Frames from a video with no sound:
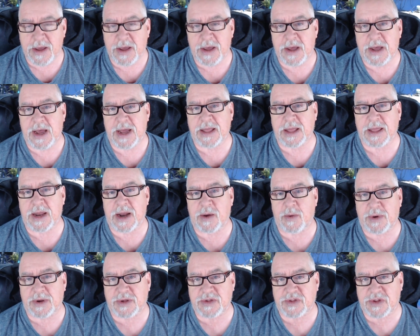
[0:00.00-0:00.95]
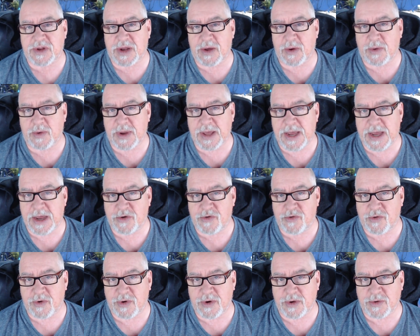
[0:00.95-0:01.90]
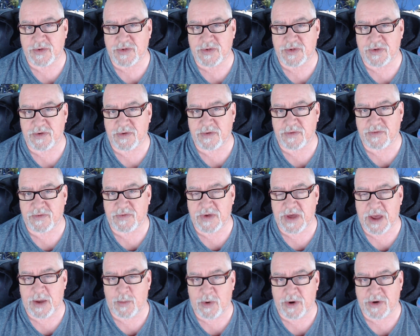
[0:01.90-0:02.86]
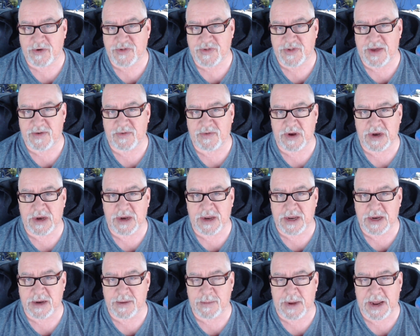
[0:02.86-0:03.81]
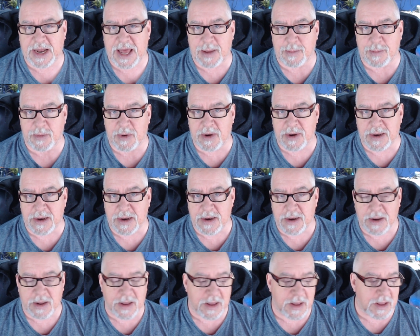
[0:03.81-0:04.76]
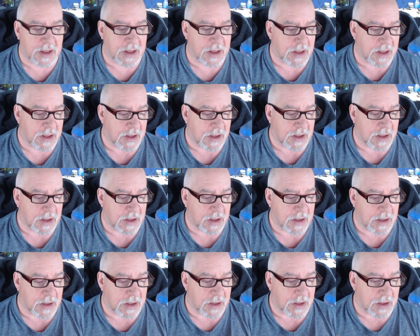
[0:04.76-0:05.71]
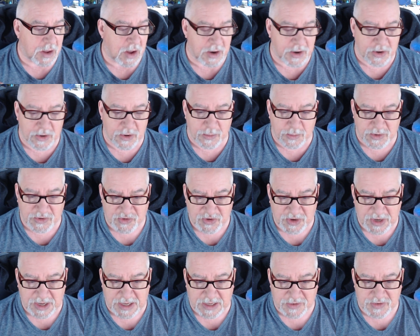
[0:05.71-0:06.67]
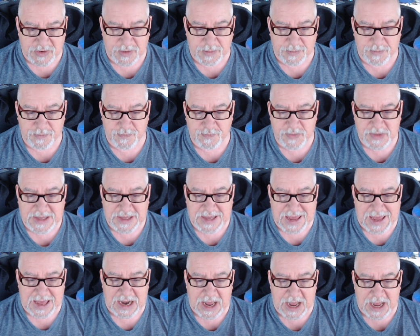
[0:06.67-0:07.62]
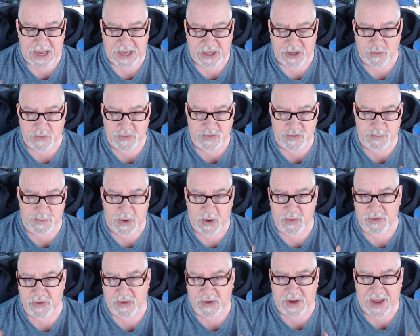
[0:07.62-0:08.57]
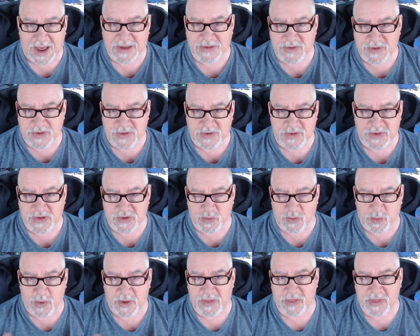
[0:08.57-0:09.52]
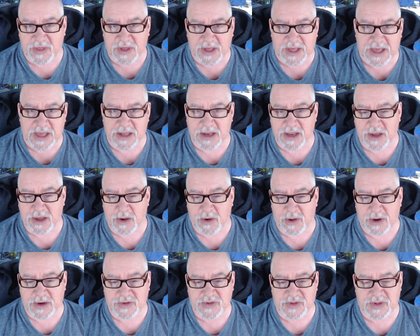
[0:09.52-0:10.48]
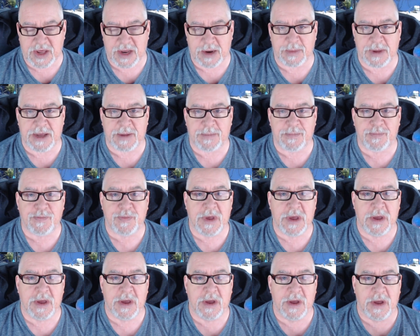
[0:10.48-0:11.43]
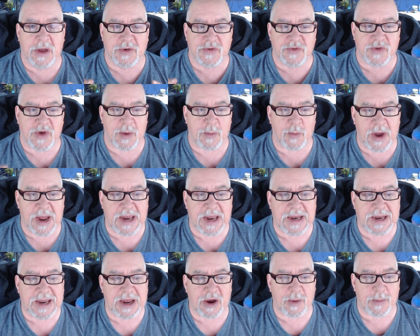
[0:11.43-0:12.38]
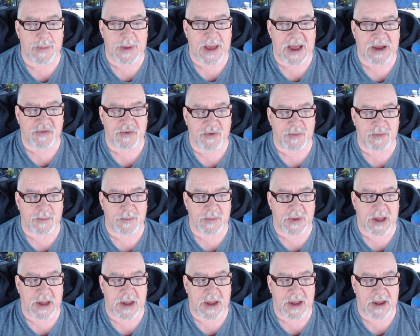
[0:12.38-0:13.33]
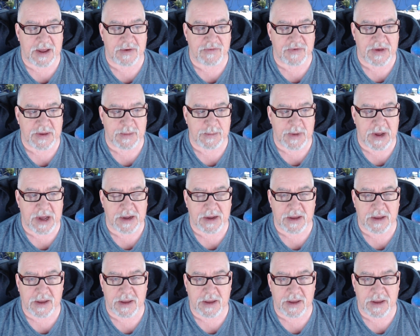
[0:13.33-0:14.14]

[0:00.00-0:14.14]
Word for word: and then I want to slowly introduce VMware 7 into my lab on, on new machines. Can I use both licenses with the key that you're going to send me? So I'm waiting to hear back from uh, vMug